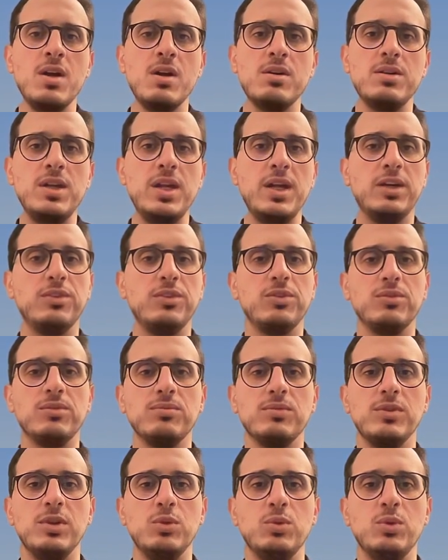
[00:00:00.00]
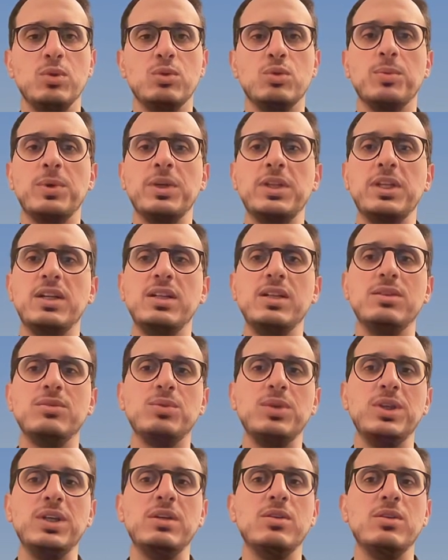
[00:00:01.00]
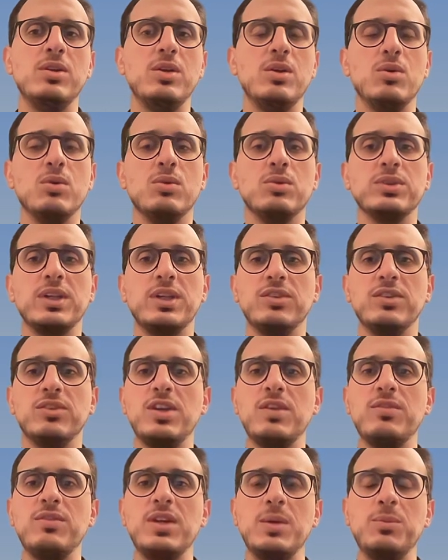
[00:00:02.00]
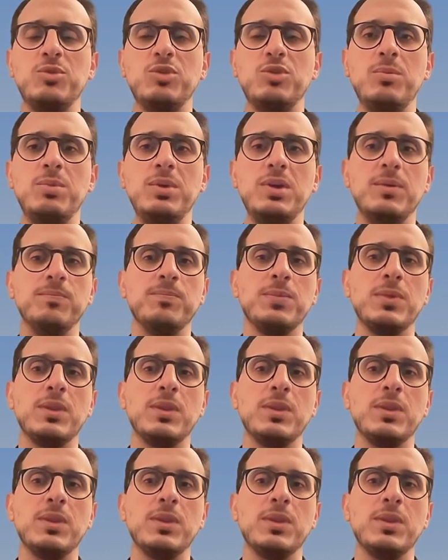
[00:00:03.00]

Next, it will automatically trigger the context 7 MCP